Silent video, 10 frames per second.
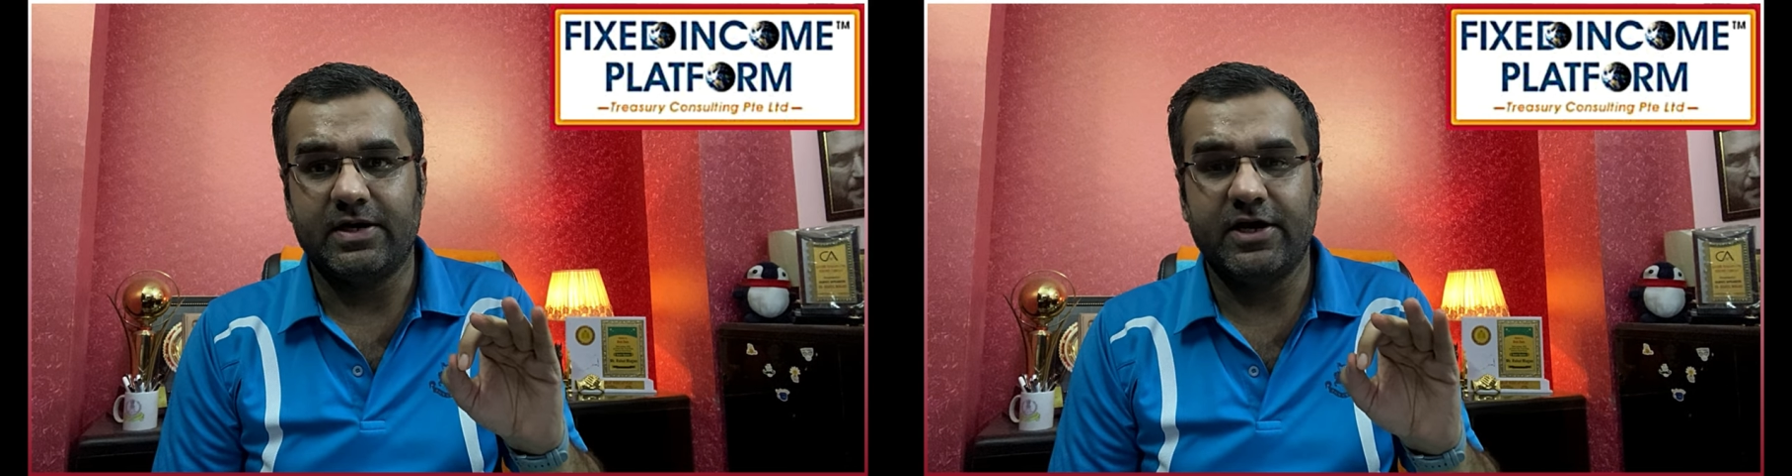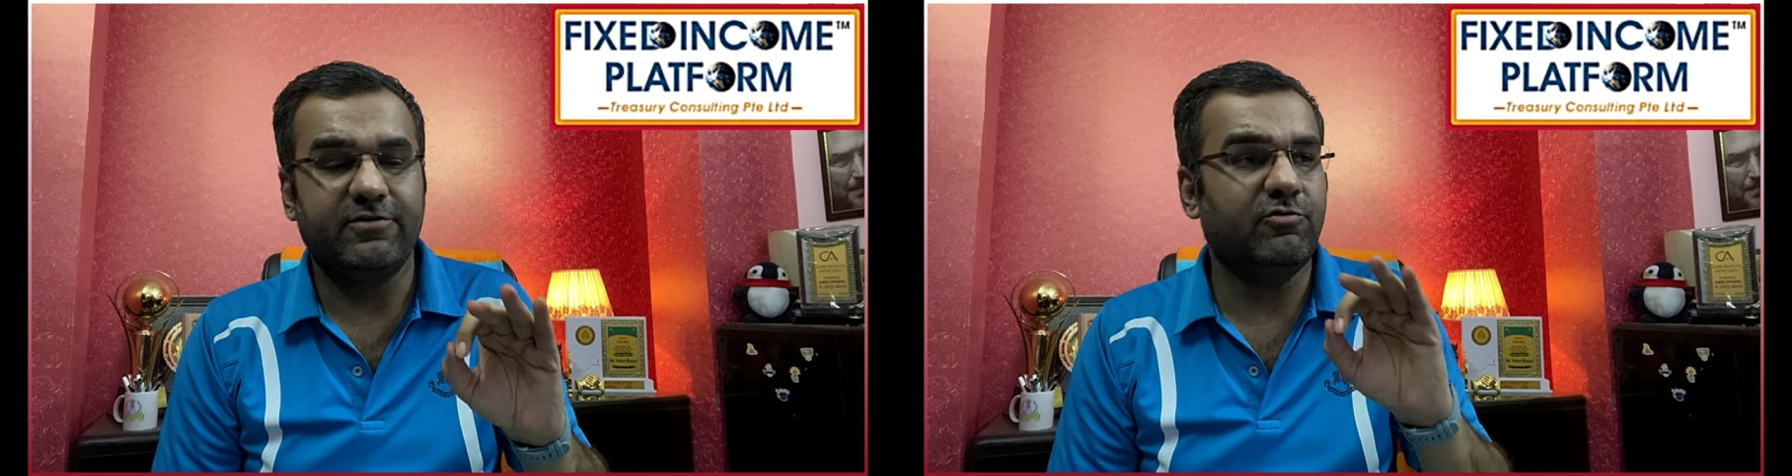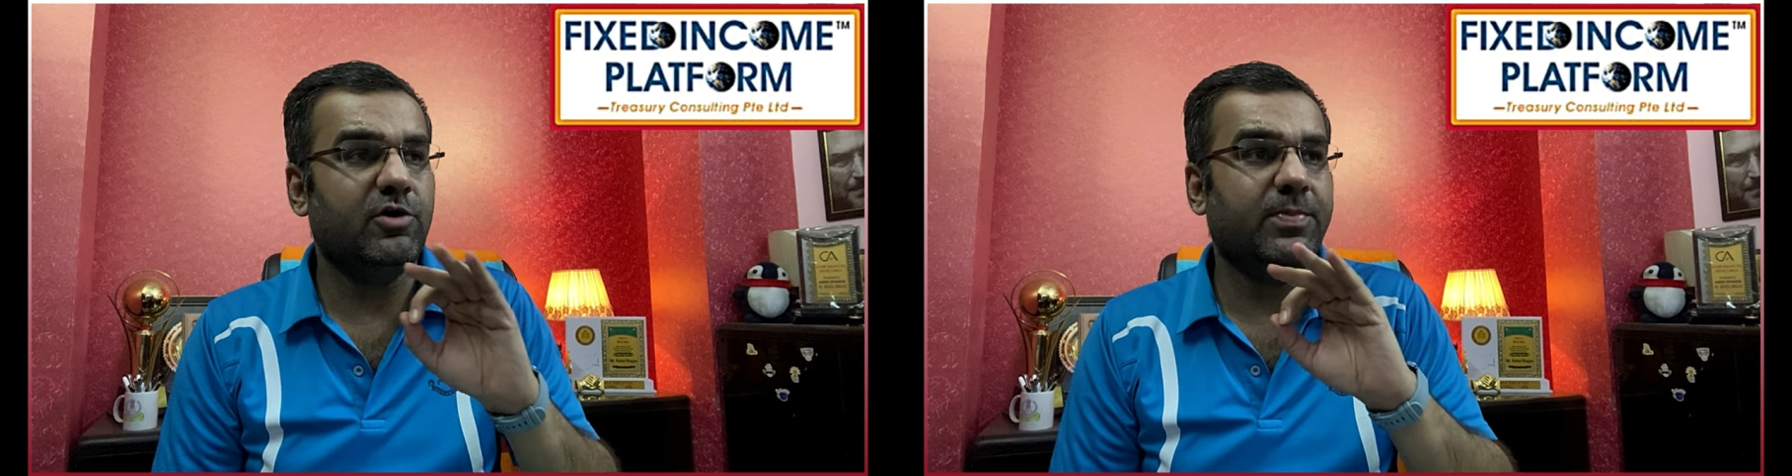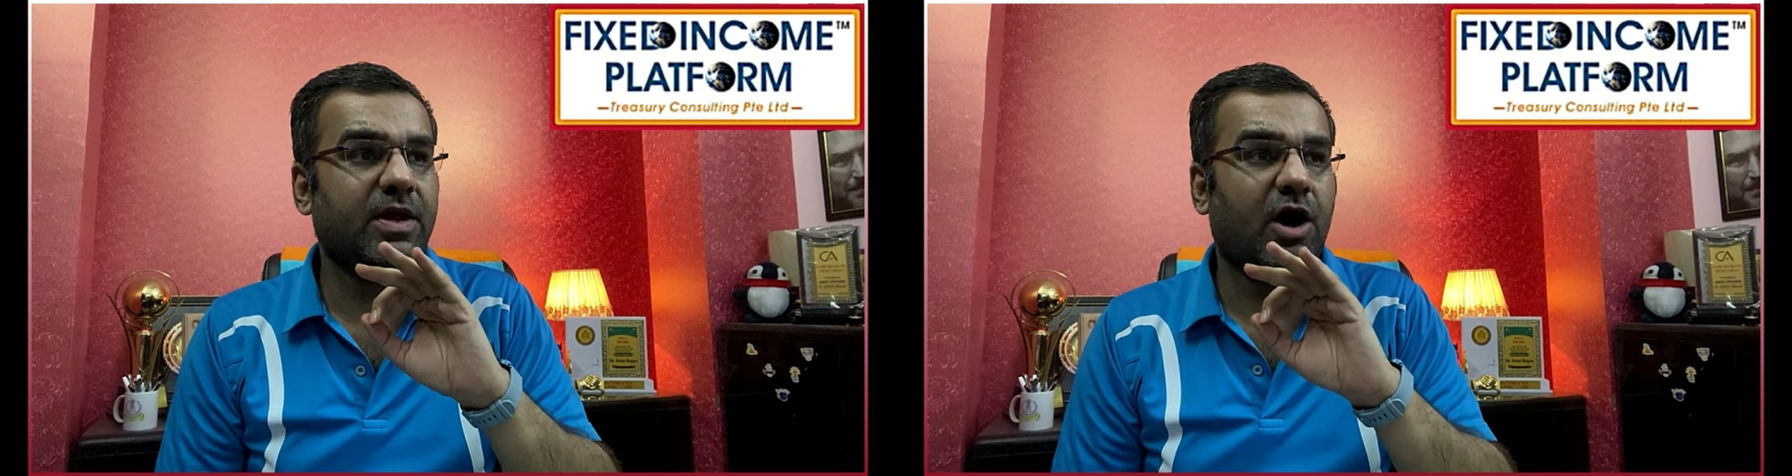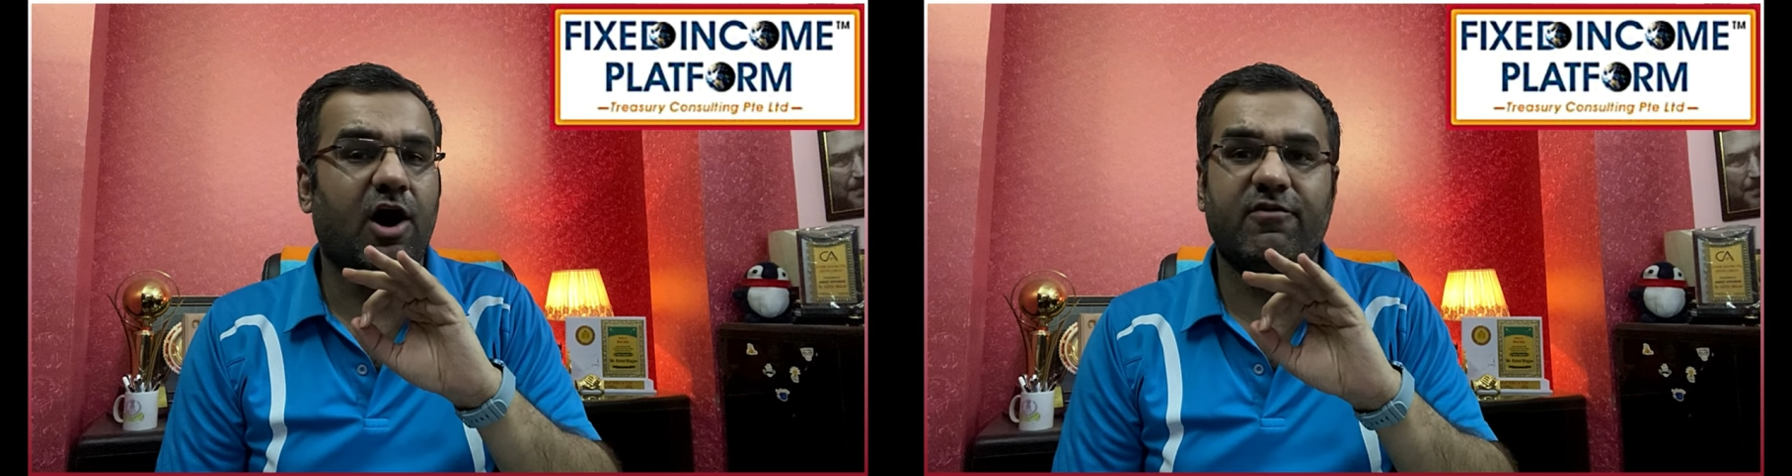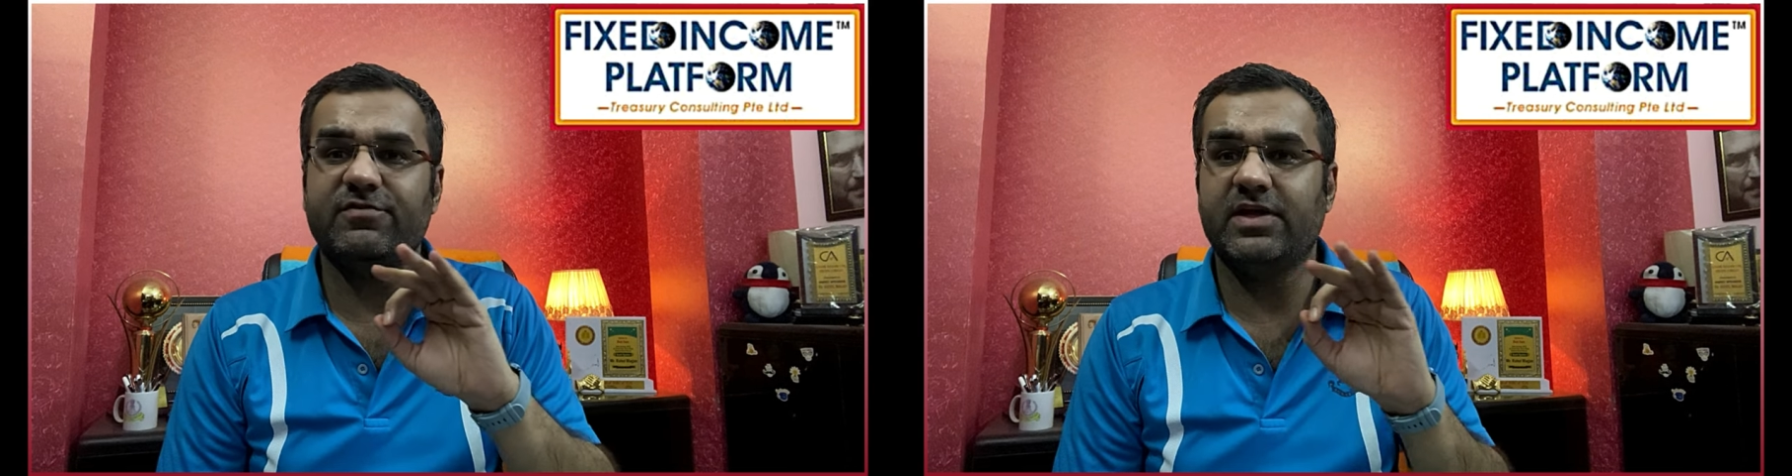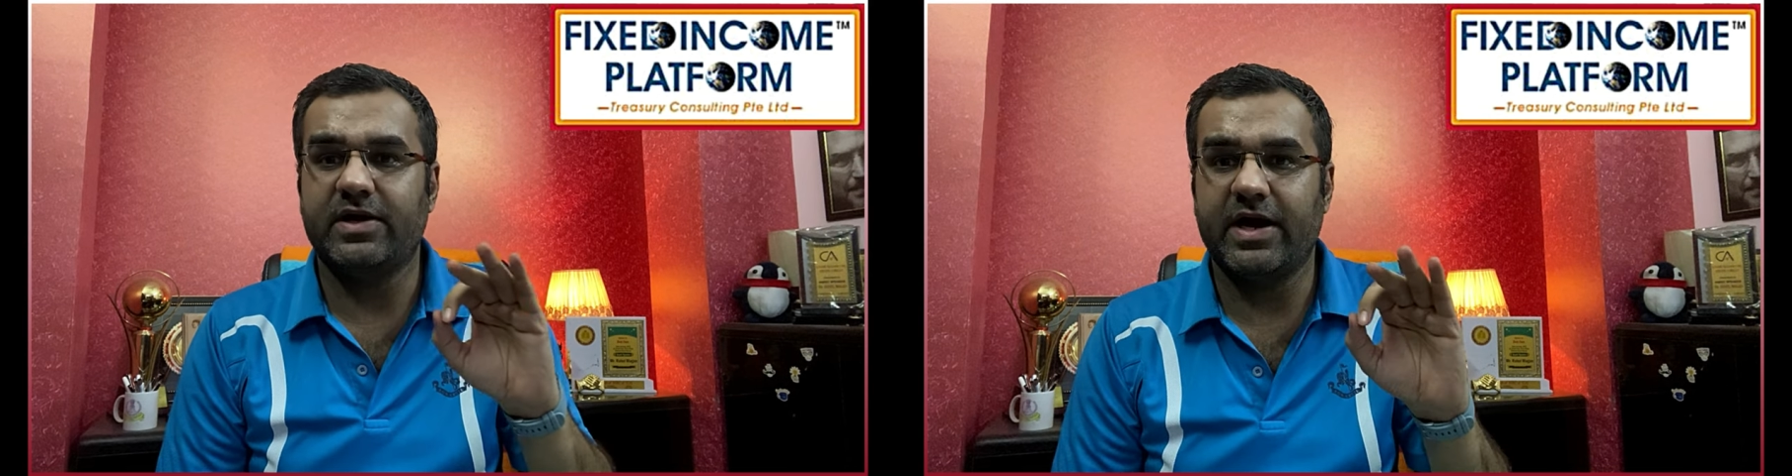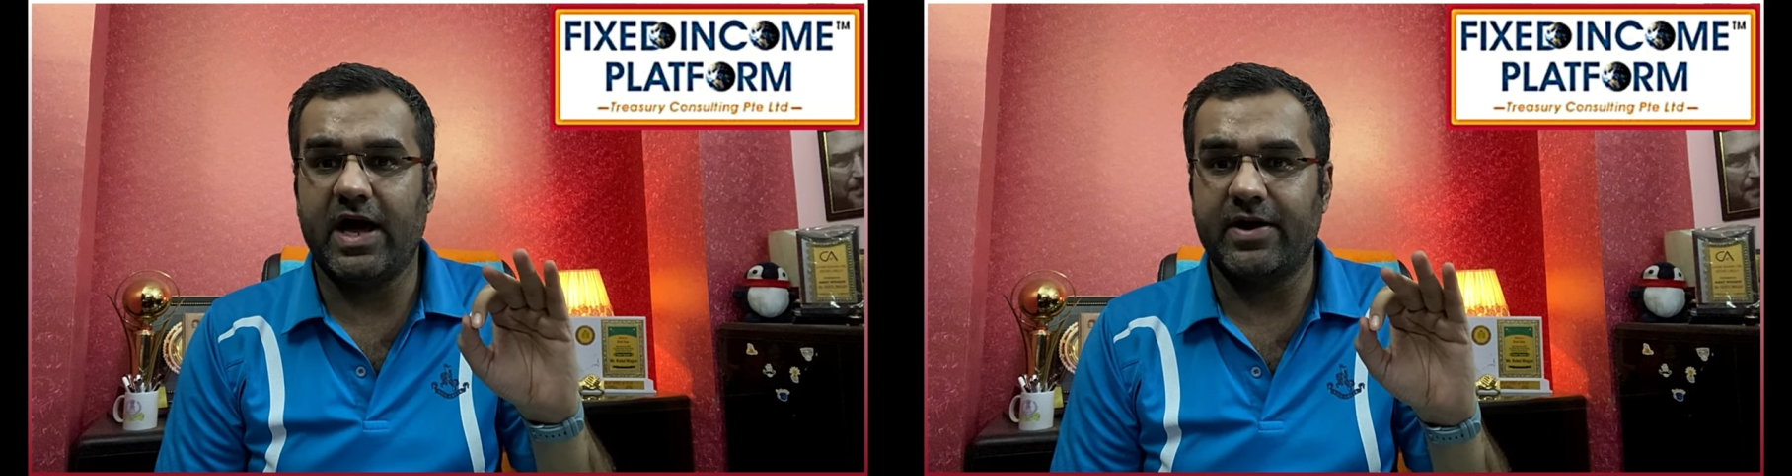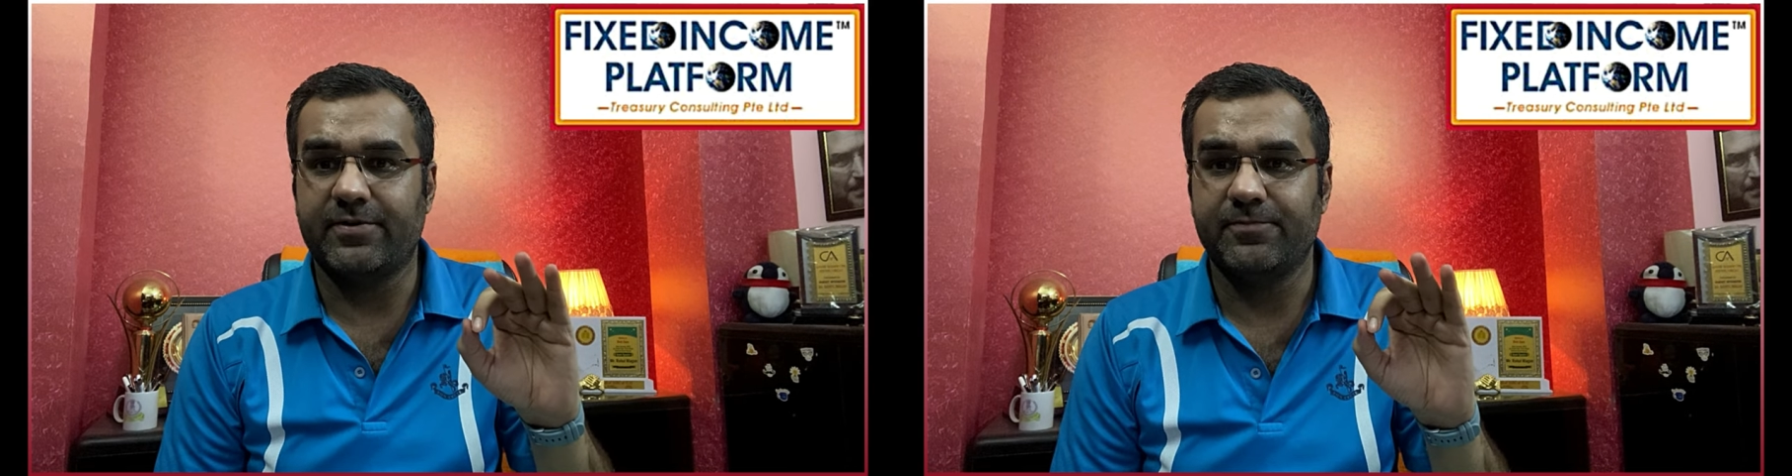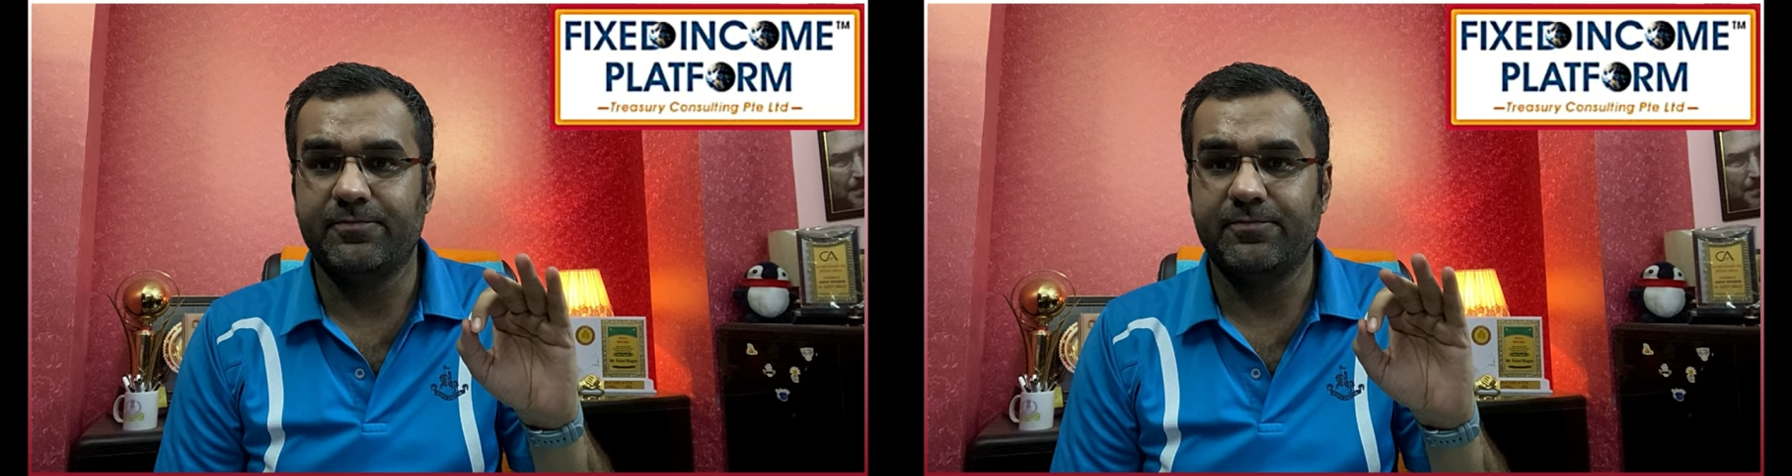It would be off the radar.